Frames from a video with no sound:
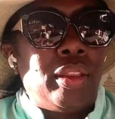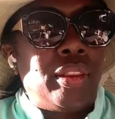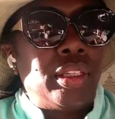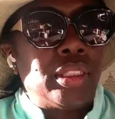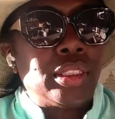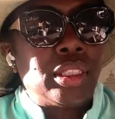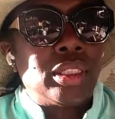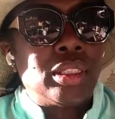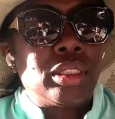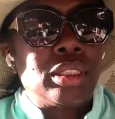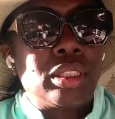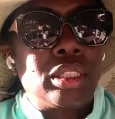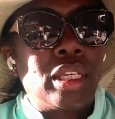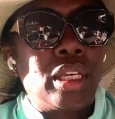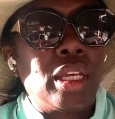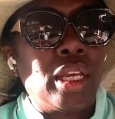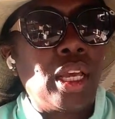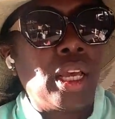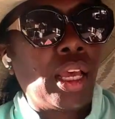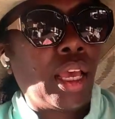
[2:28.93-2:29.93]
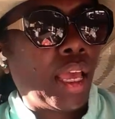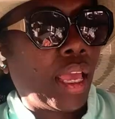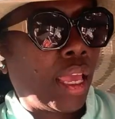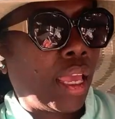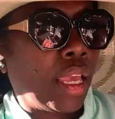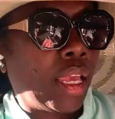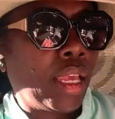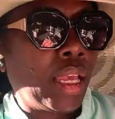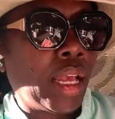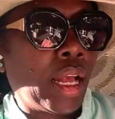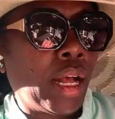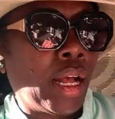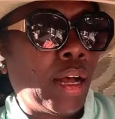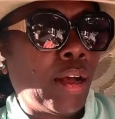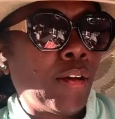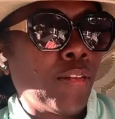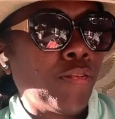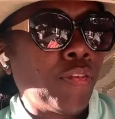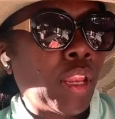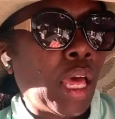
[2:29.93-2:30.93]
This is a
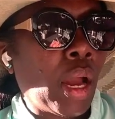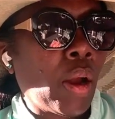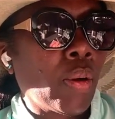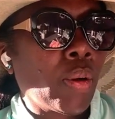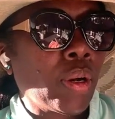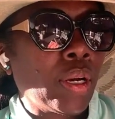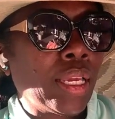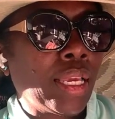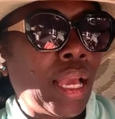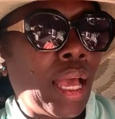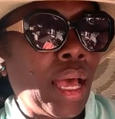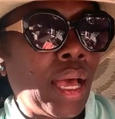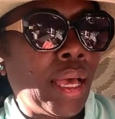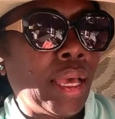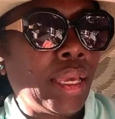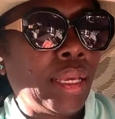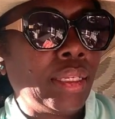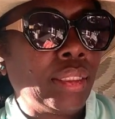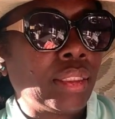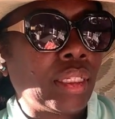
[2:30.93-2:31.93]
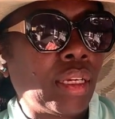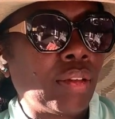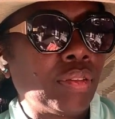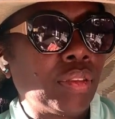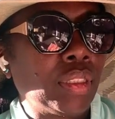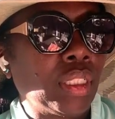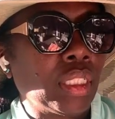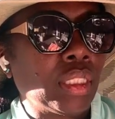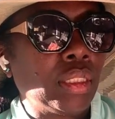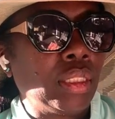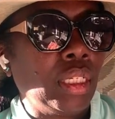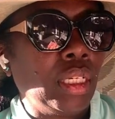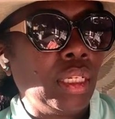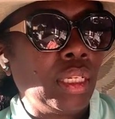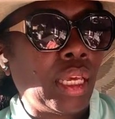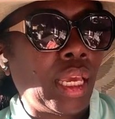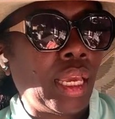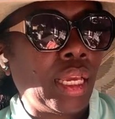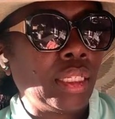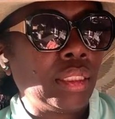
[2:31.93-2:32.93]
flowering height of 16 to
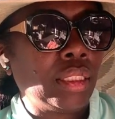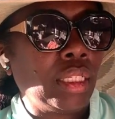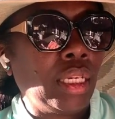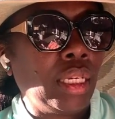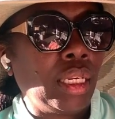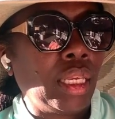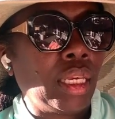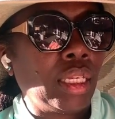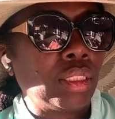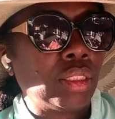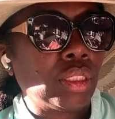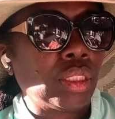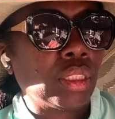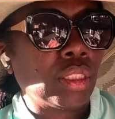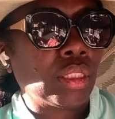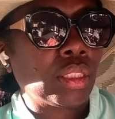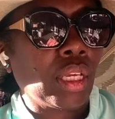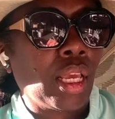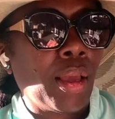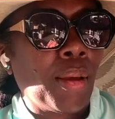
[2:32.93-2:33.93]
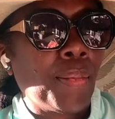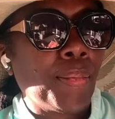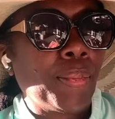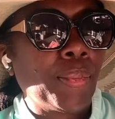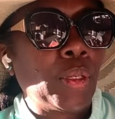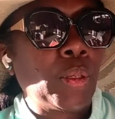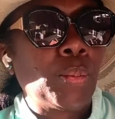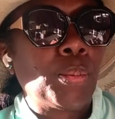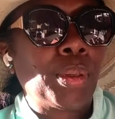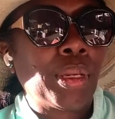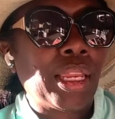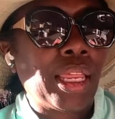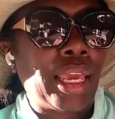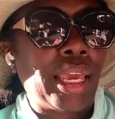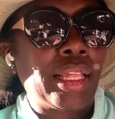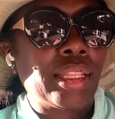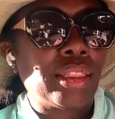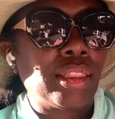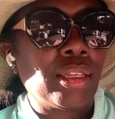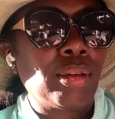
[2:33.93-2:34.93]
18 inches. You
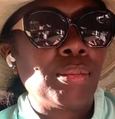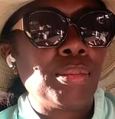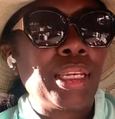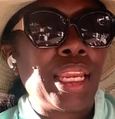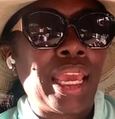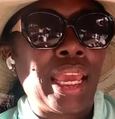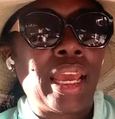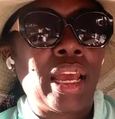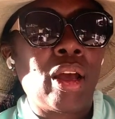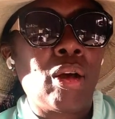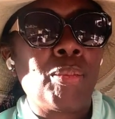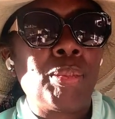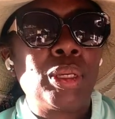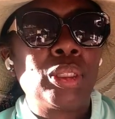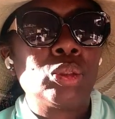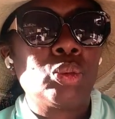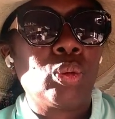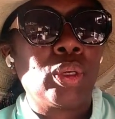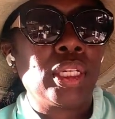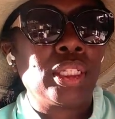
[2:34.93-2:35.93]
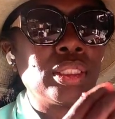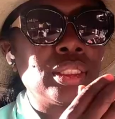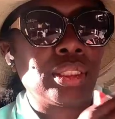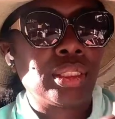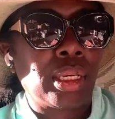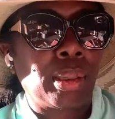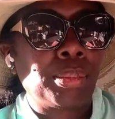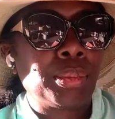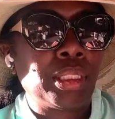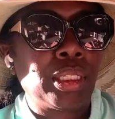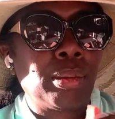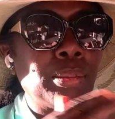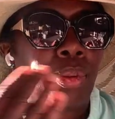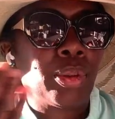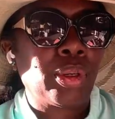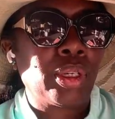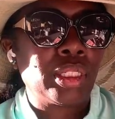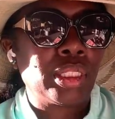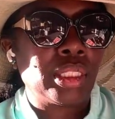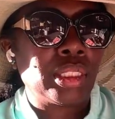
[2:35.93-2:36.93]
plant them now between September
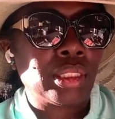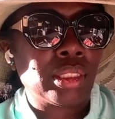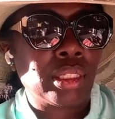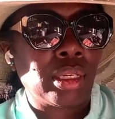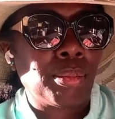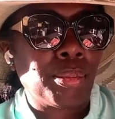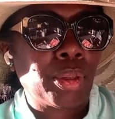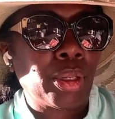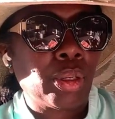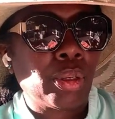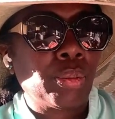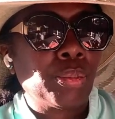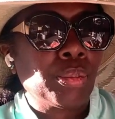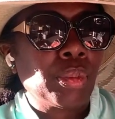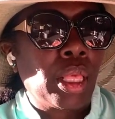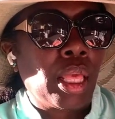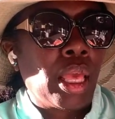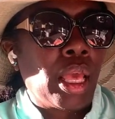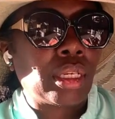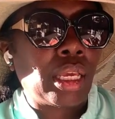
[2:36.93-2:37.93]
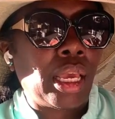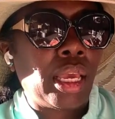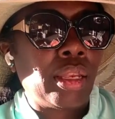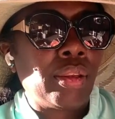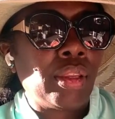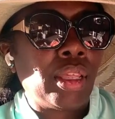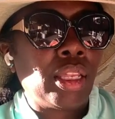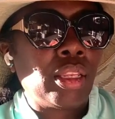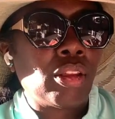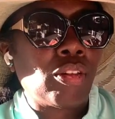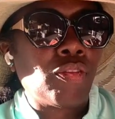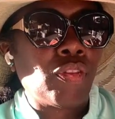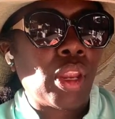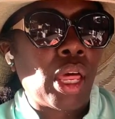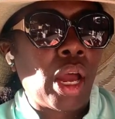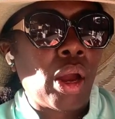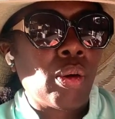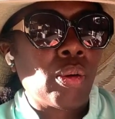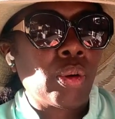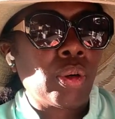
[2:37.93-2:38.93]
and December, and then the
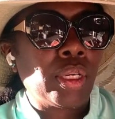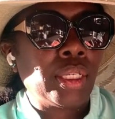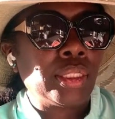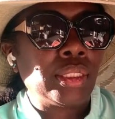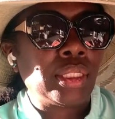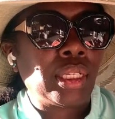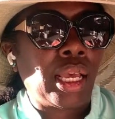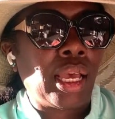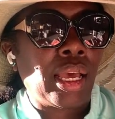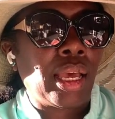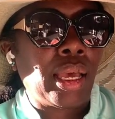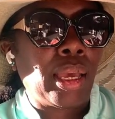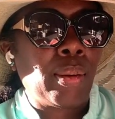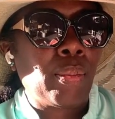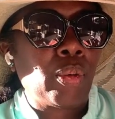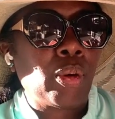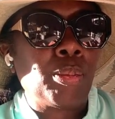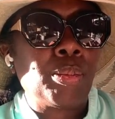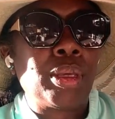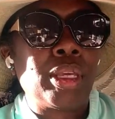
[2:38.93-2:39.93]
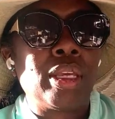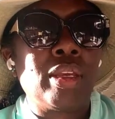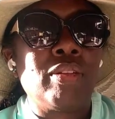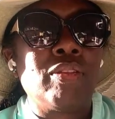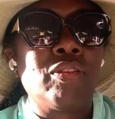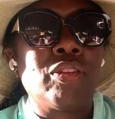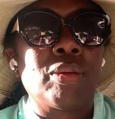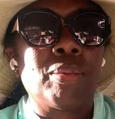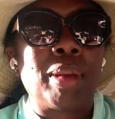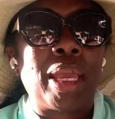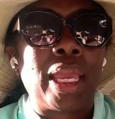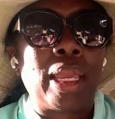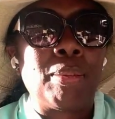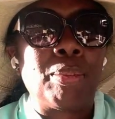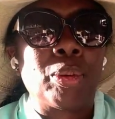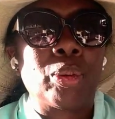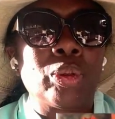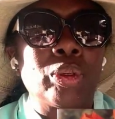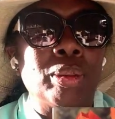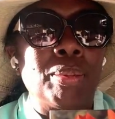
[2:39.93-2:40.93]
flowering time will be from
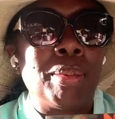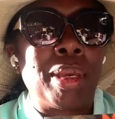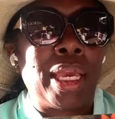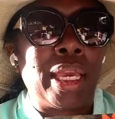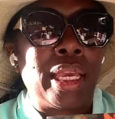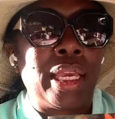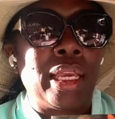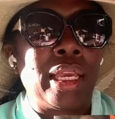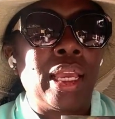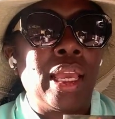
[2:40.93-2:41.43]
April to May.